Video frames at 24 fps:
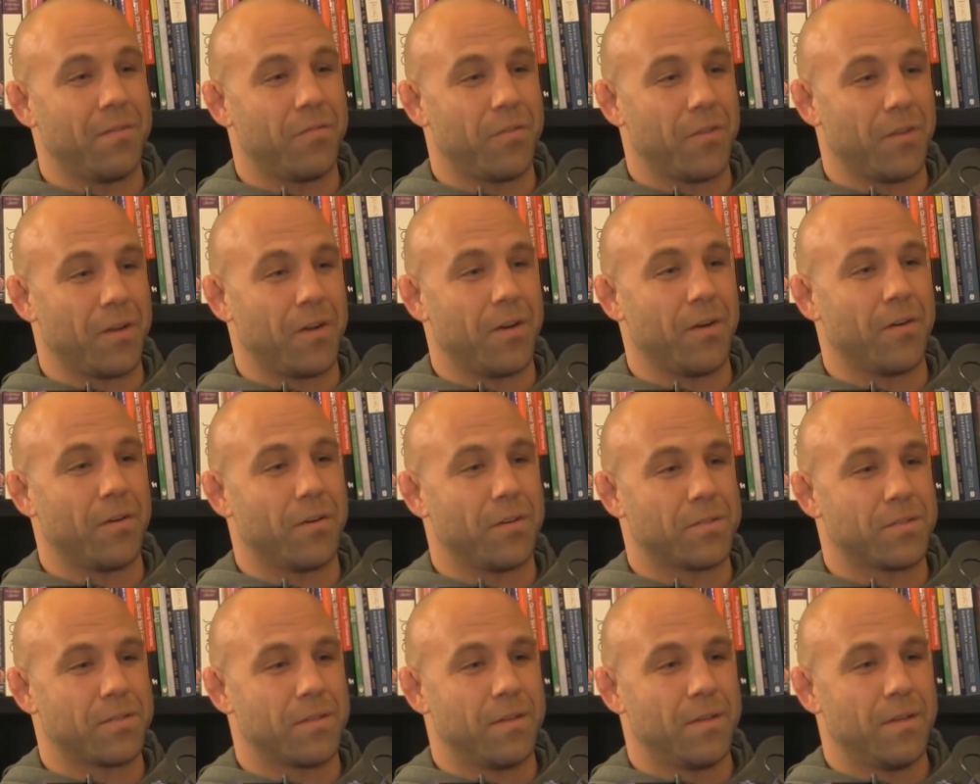me and for the
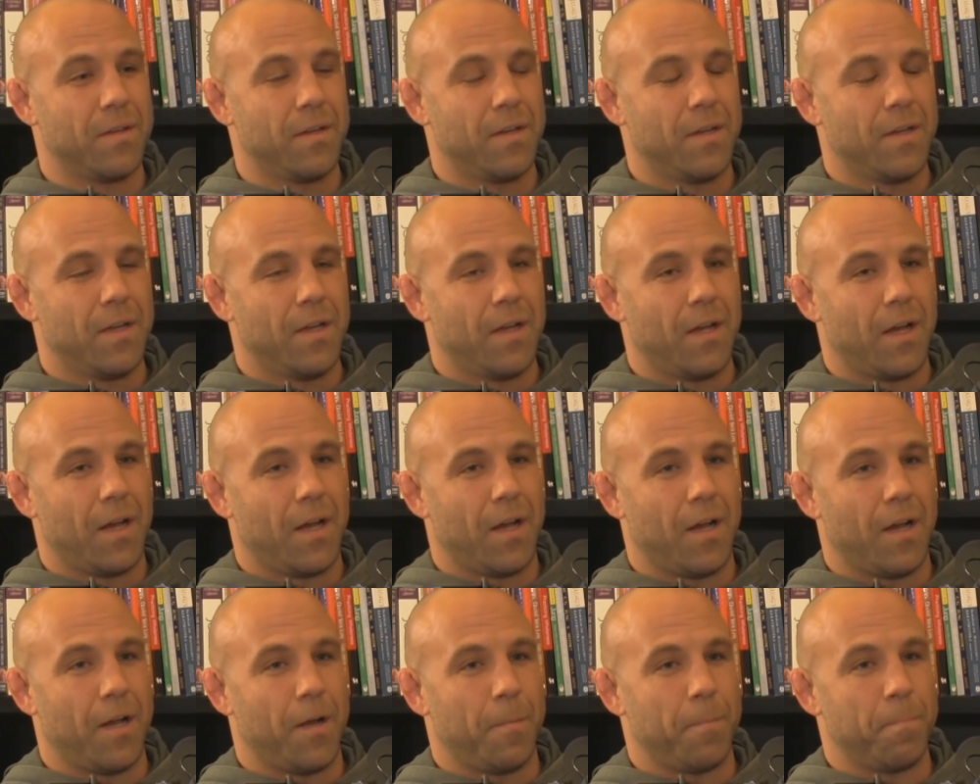girls. Yeah.
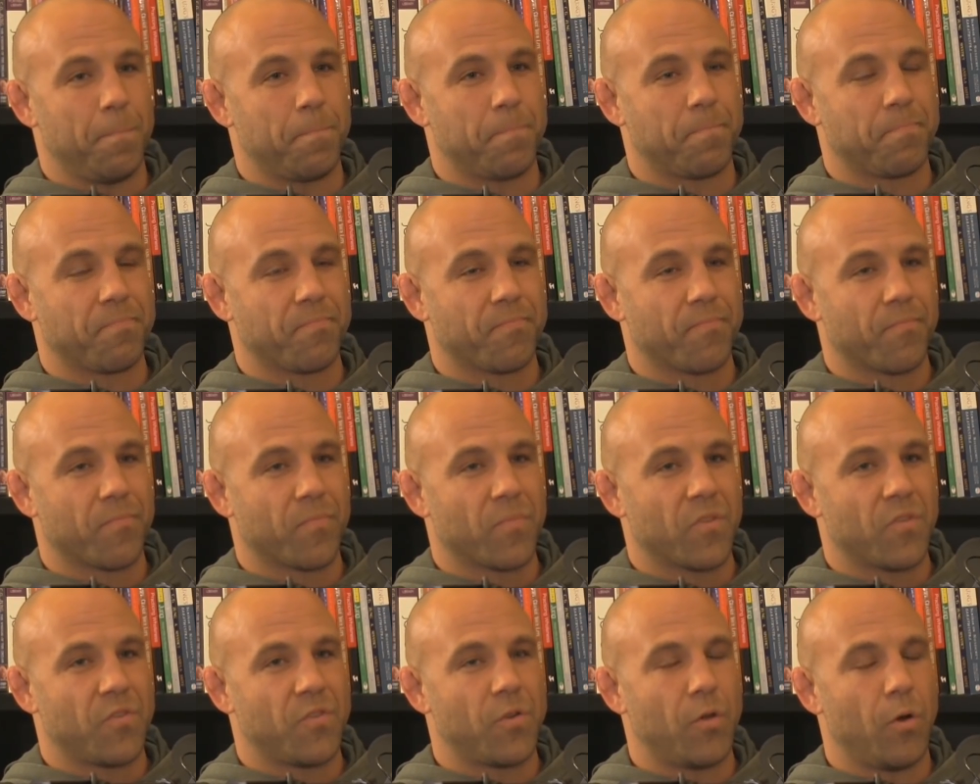Um,
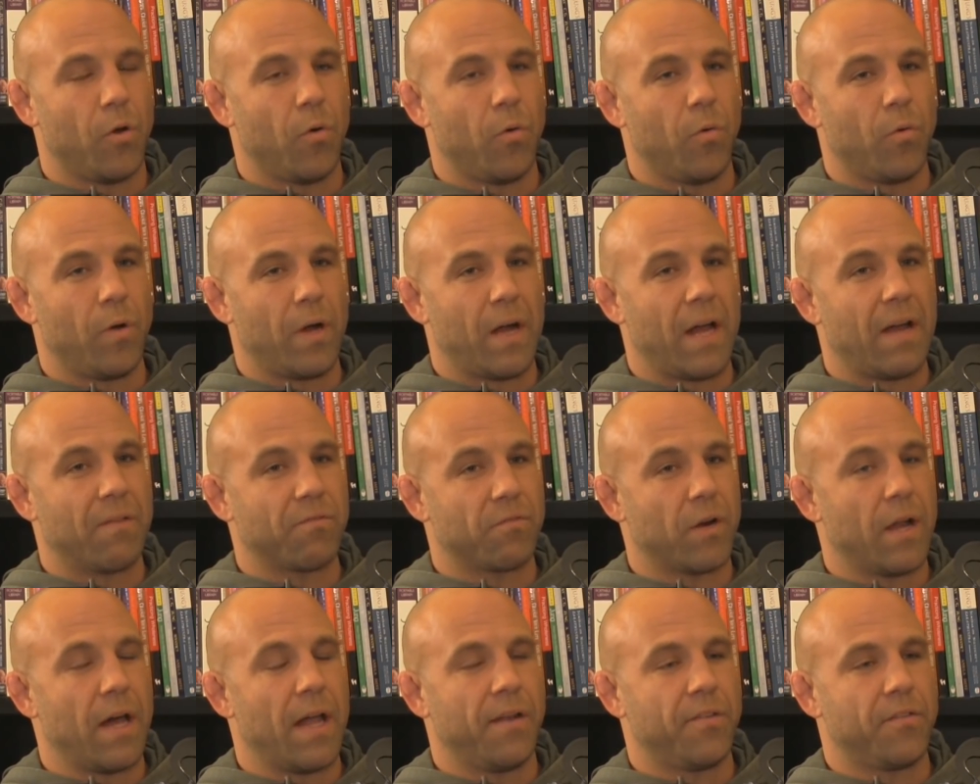so I
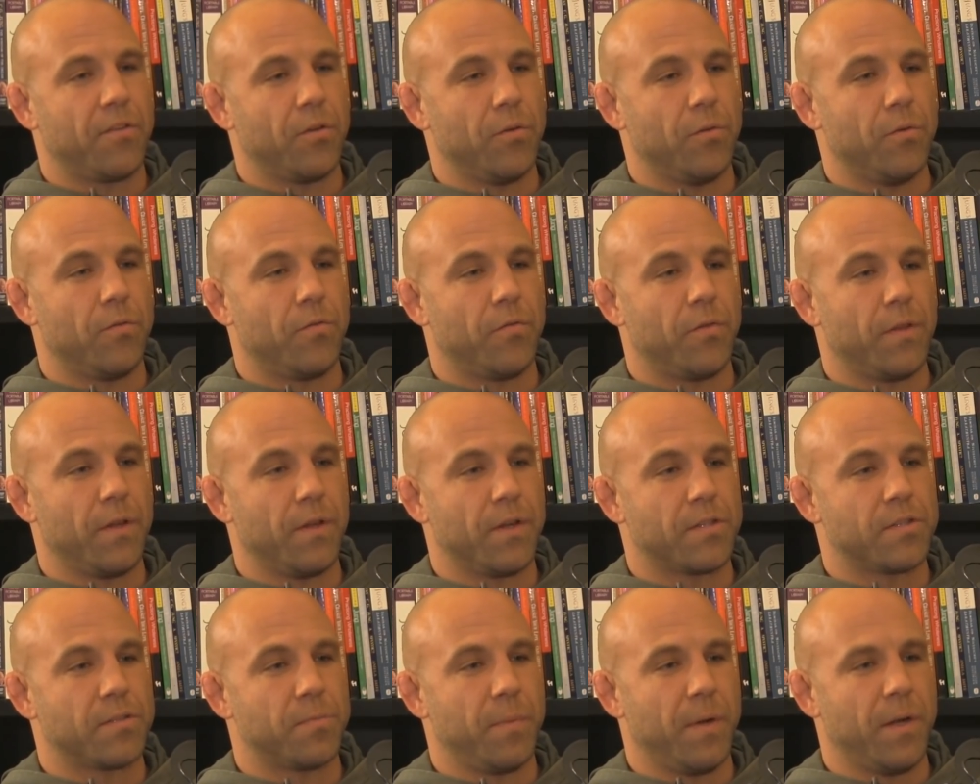have gratitude
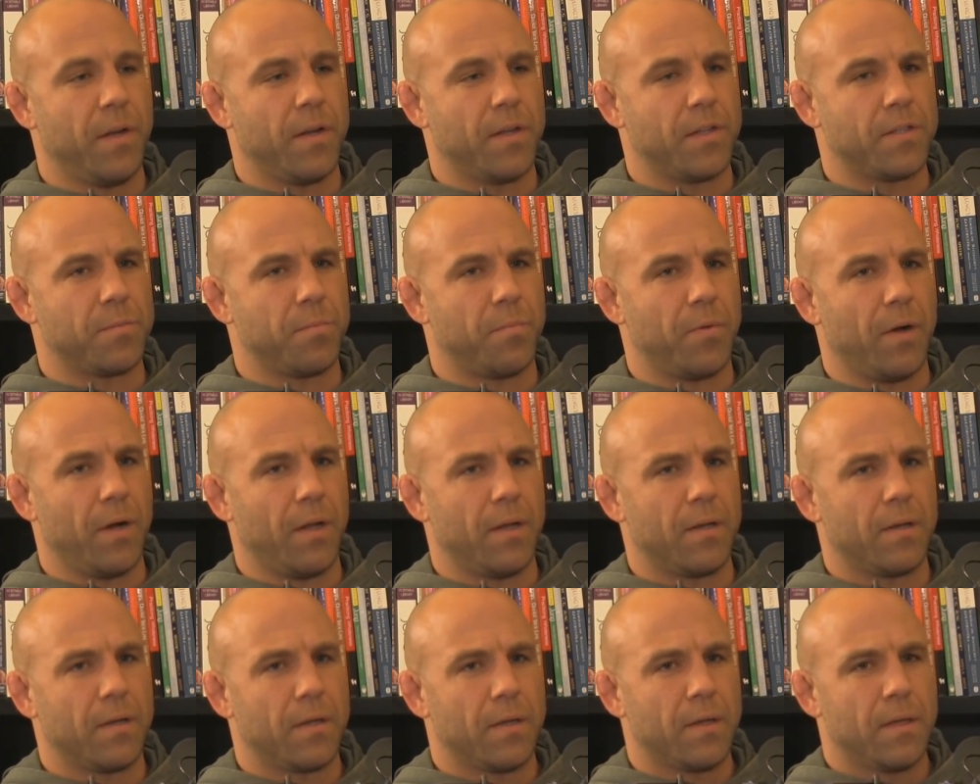for the experience,
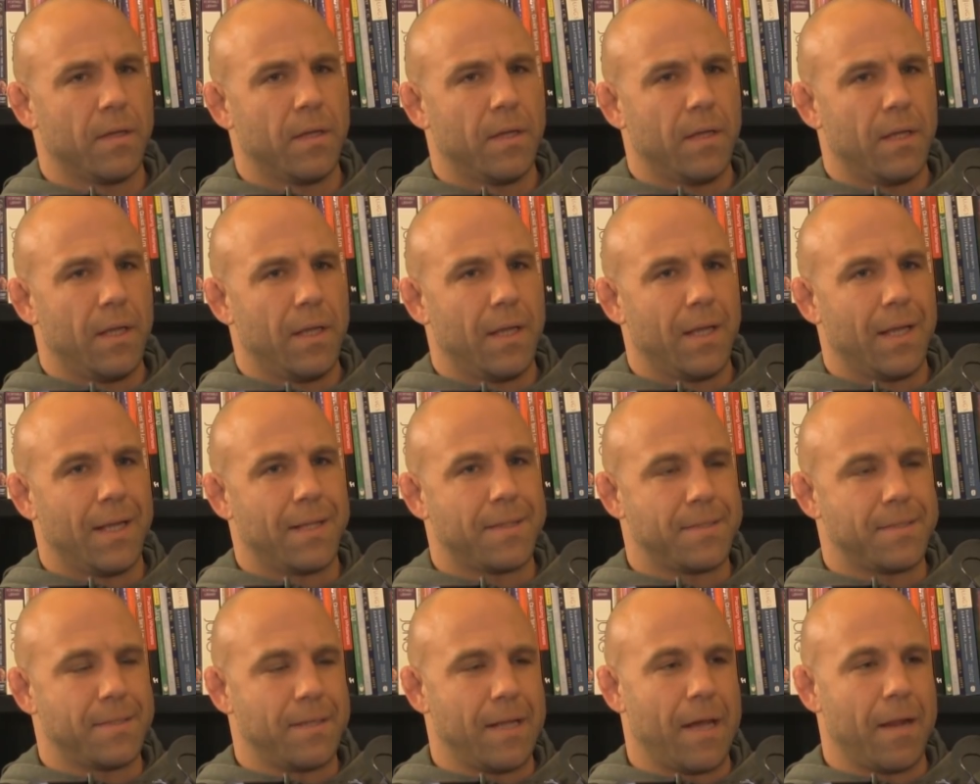but
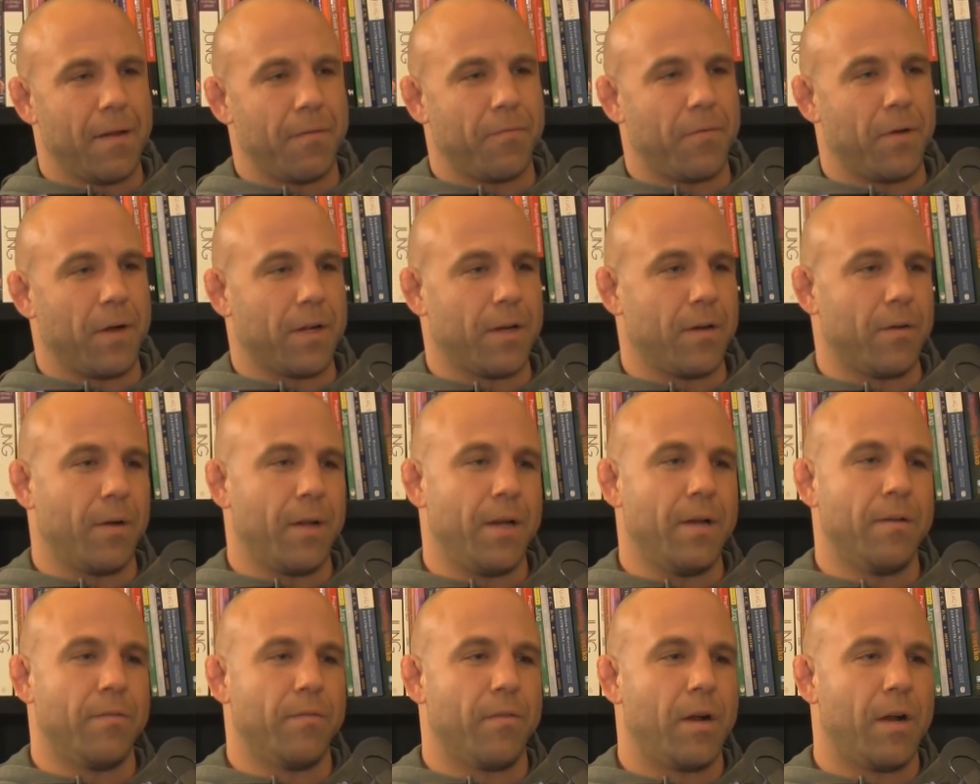it's not a fucking
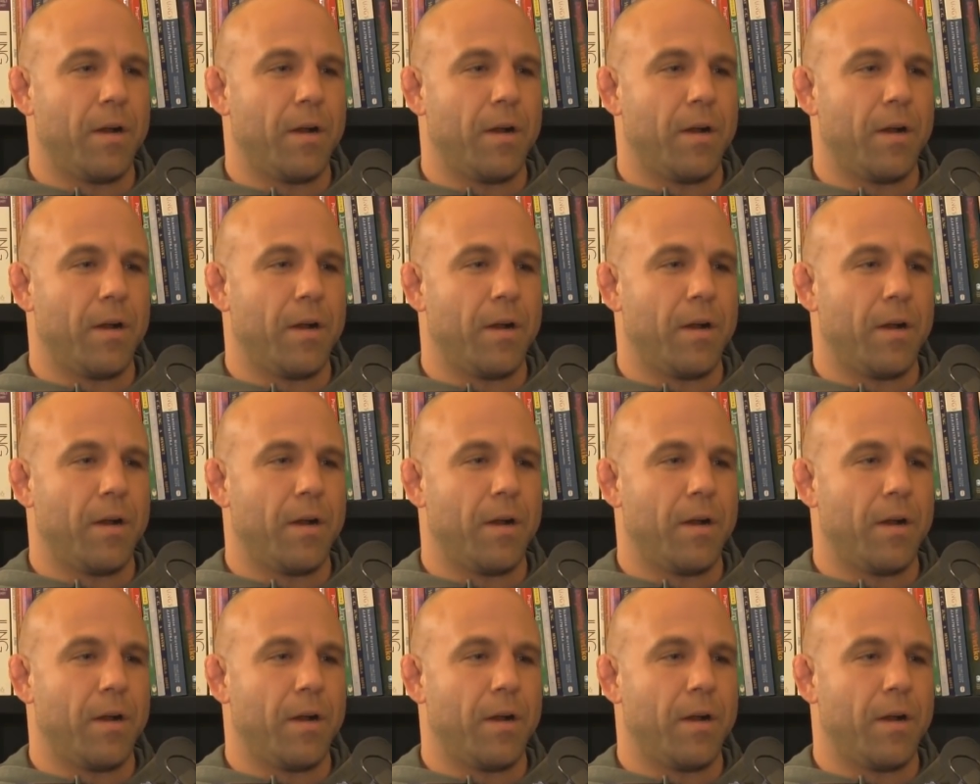great